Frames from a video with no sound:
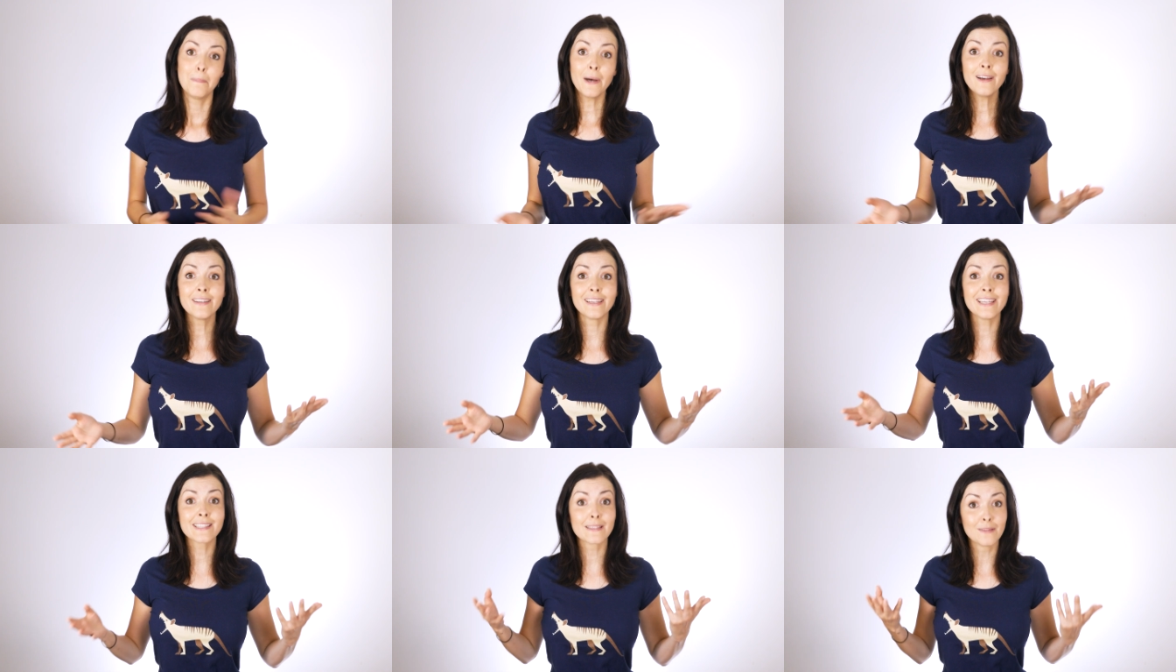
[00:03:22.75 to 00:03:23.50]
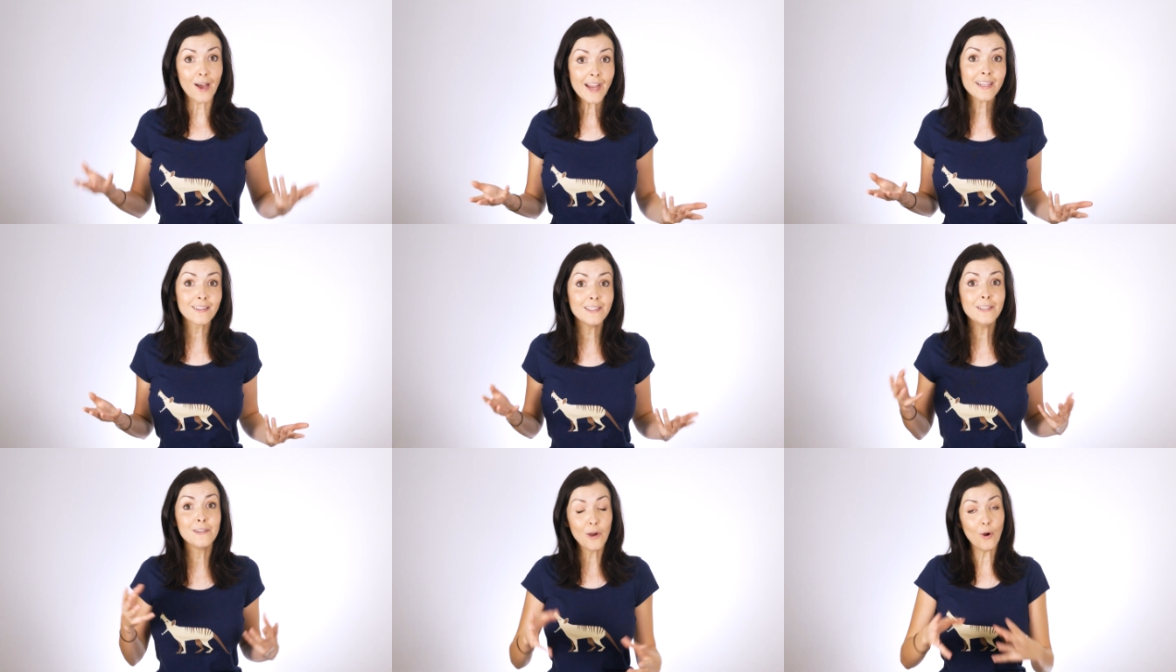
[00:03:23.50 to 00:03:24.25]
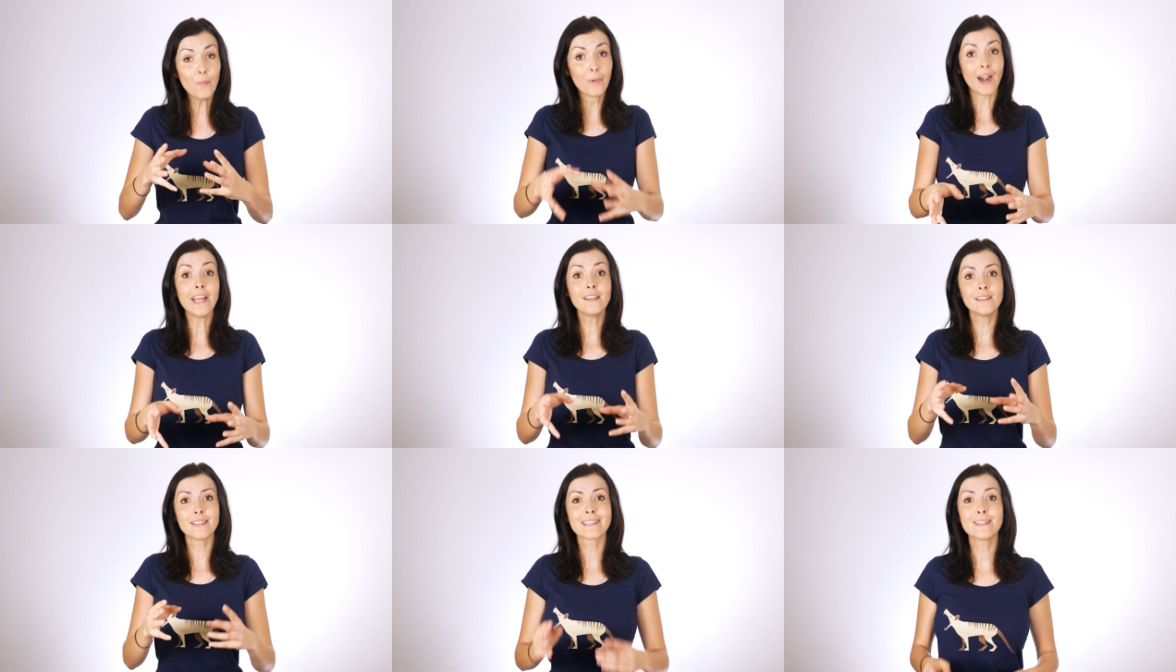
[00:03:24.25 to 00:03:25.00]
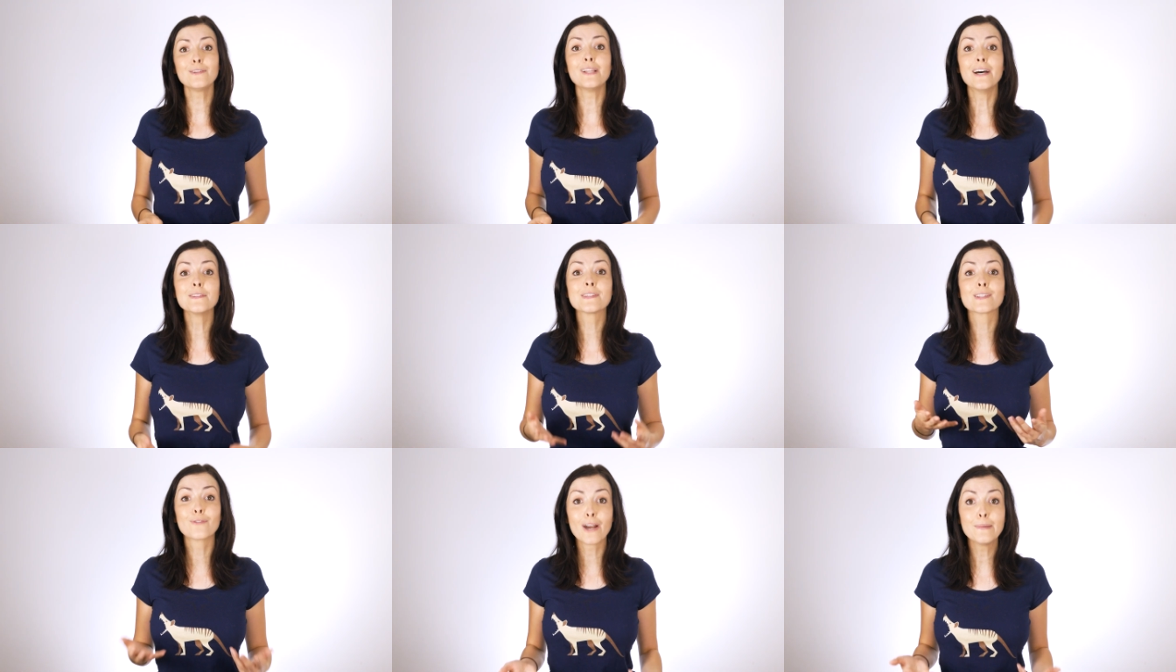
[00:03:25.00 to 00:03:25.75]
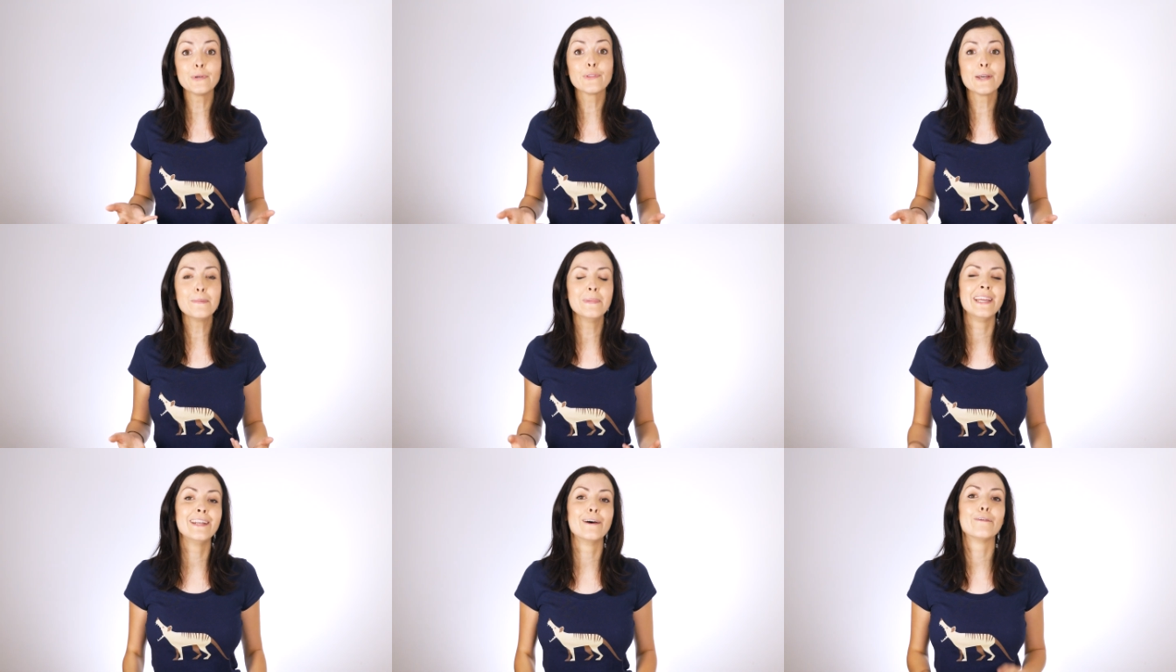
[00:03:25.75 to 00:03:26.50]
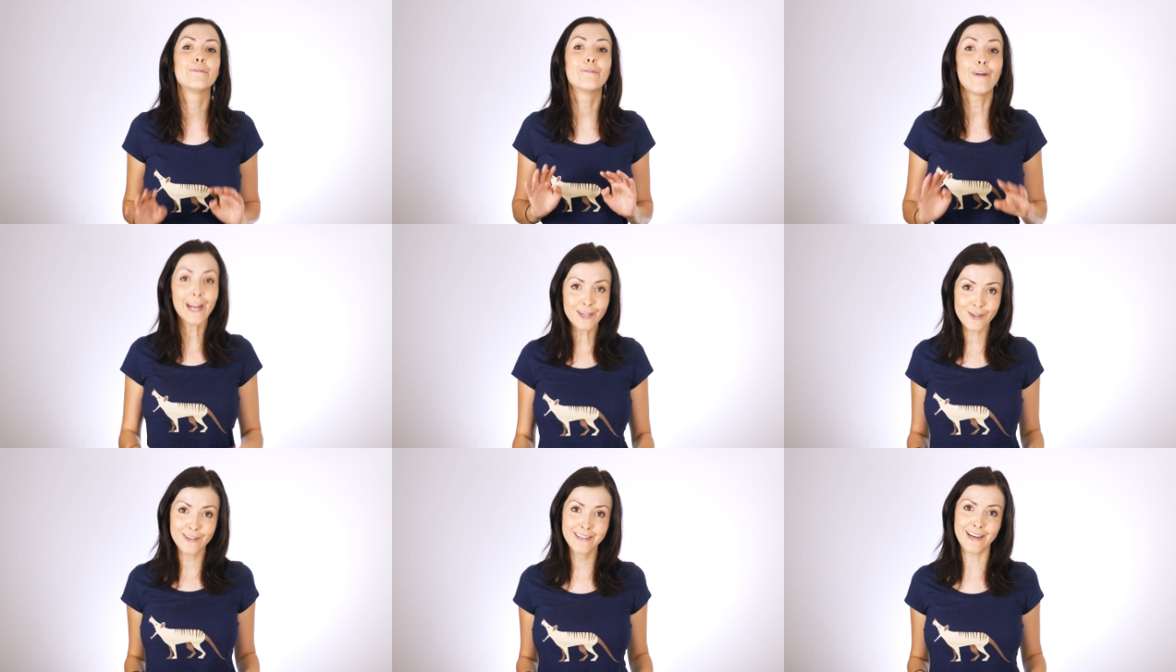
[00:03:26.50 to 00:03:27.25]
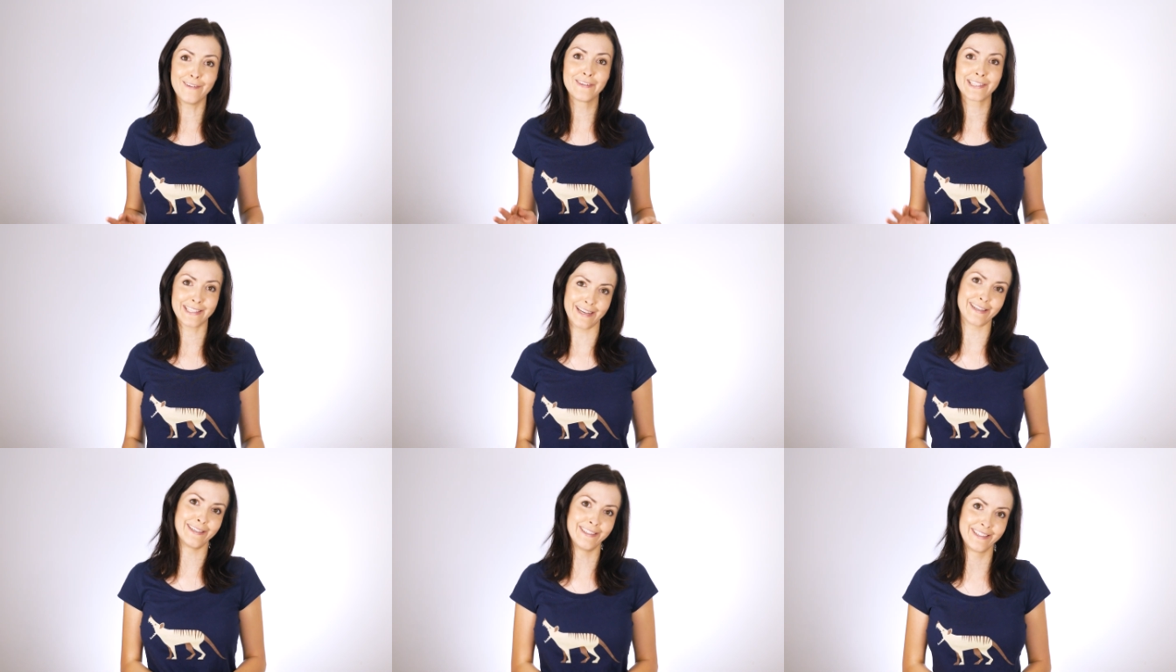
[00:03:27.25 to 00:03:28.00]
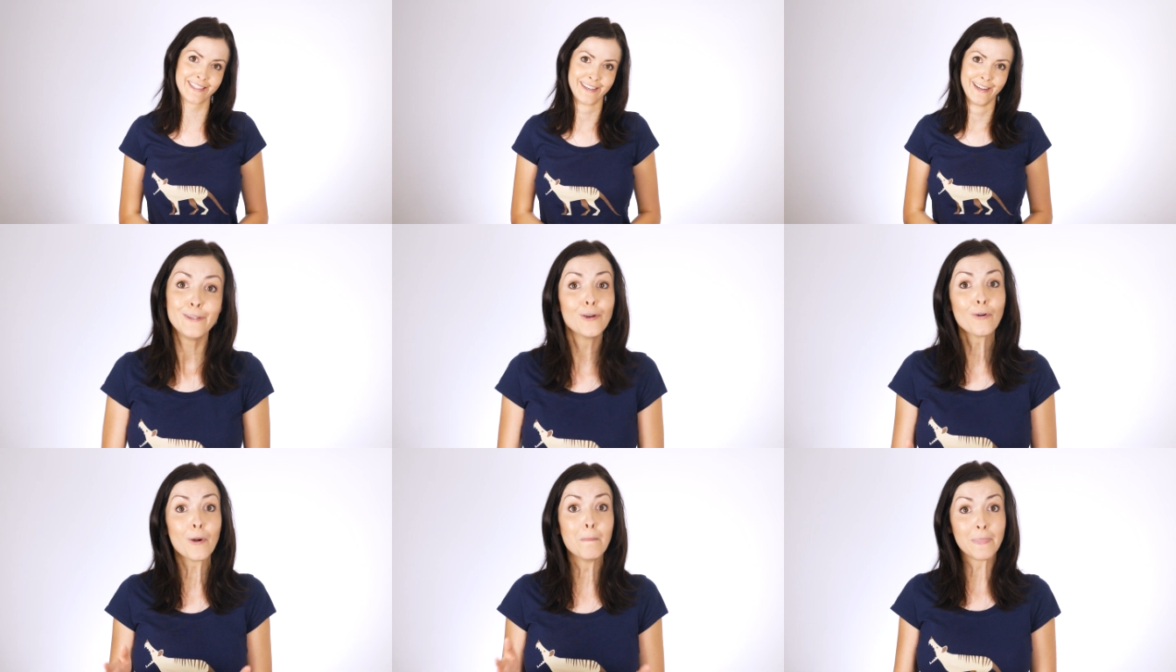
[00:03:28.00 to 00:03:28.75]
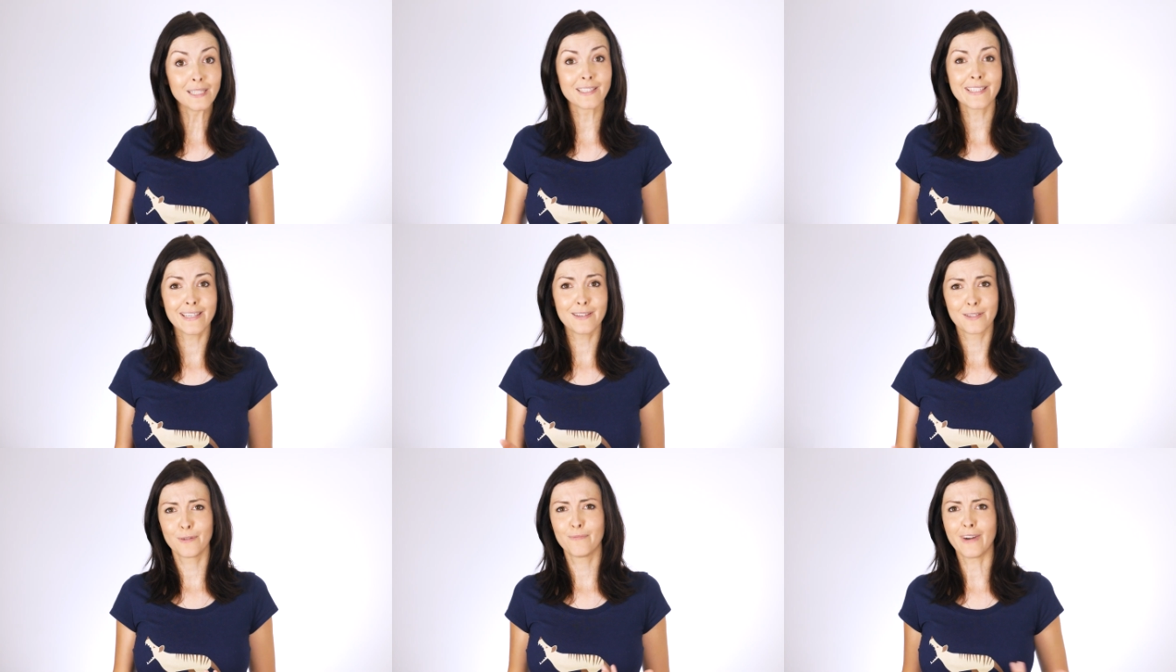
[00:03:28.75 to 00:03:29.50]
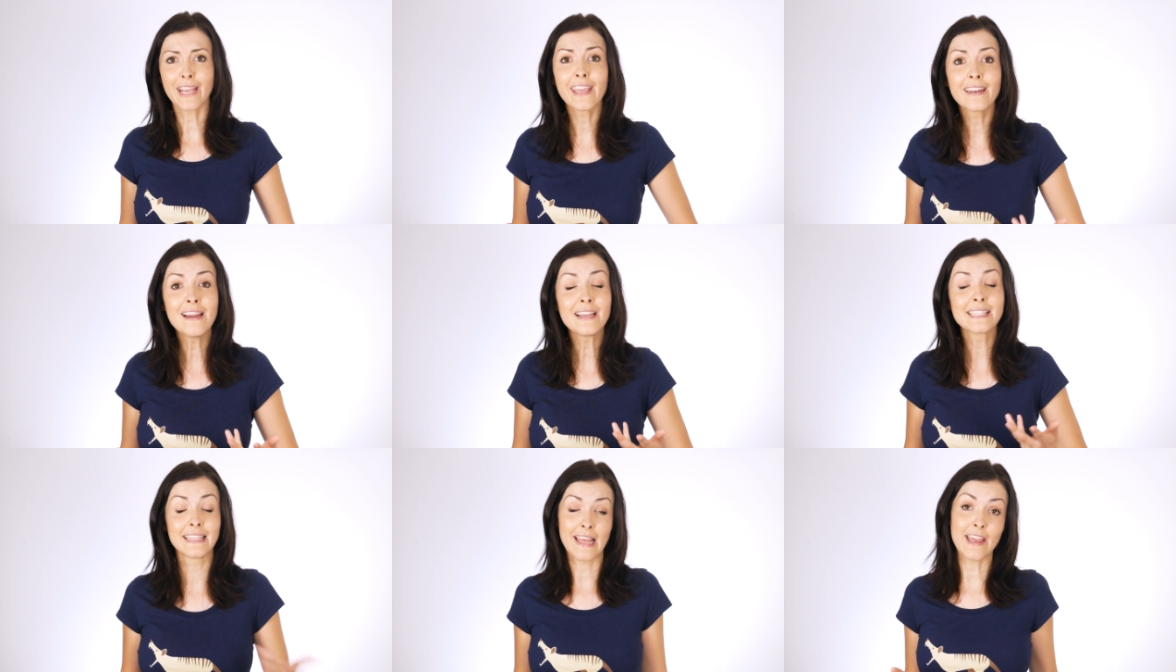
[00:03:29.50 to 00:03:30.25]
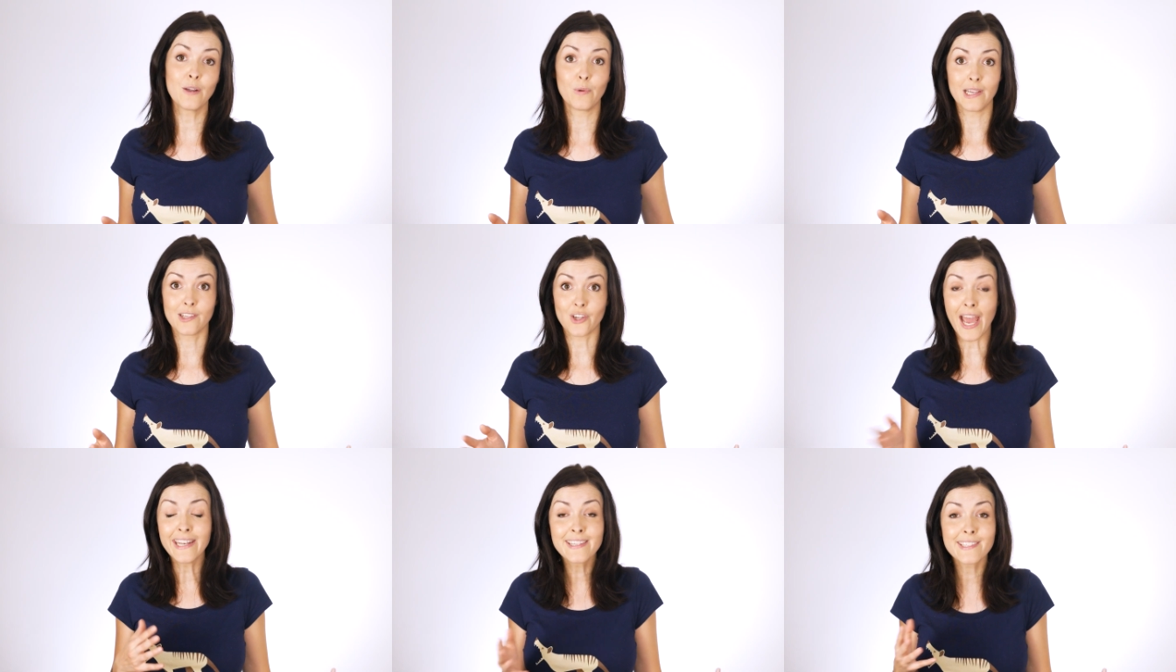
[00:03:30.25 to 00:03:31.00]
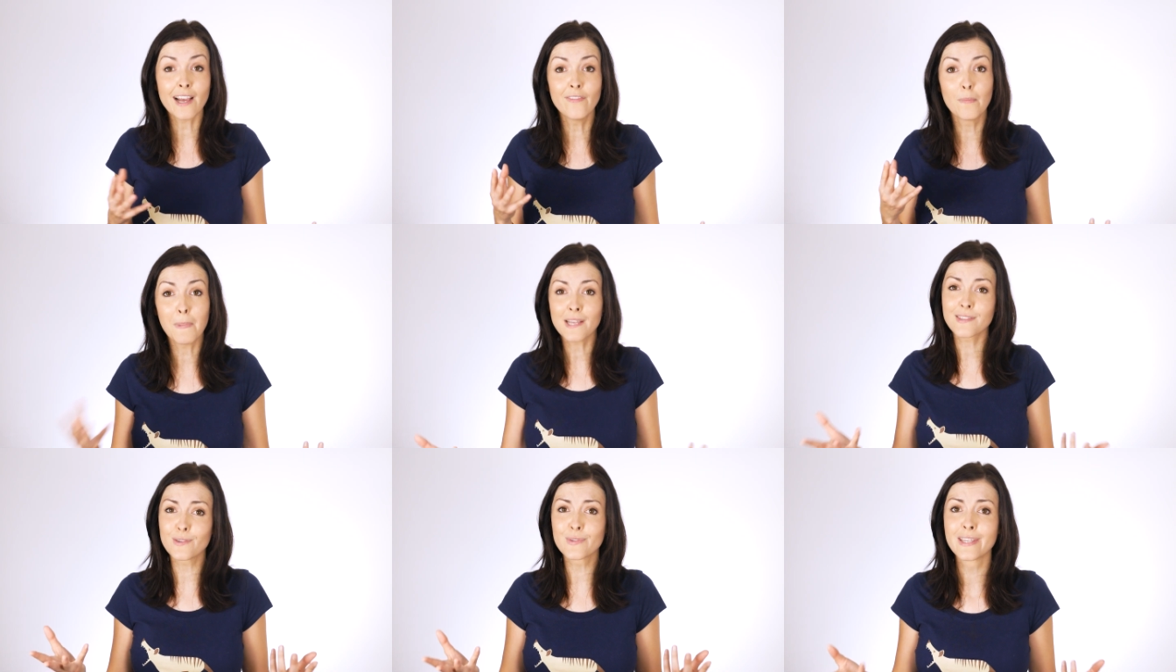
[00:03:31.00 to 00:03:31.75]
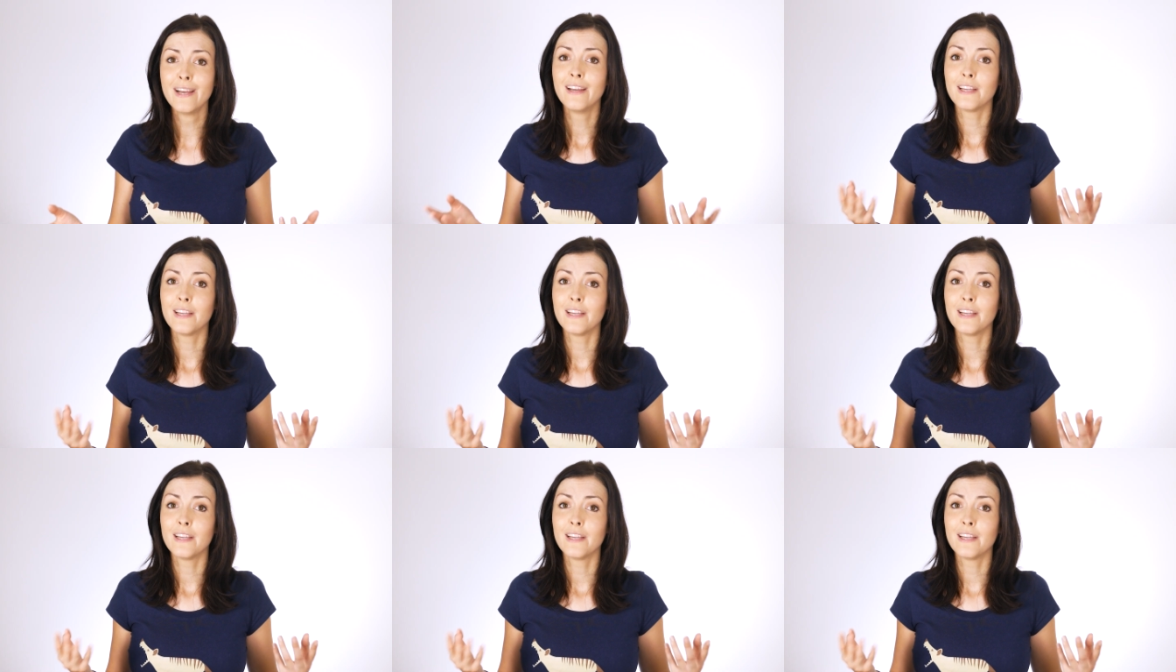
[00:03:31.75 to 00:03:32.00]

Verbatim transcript: But it's likely your brain still unscrambled them in a fraction of a second. Your ability to recognise language and decipher puzzles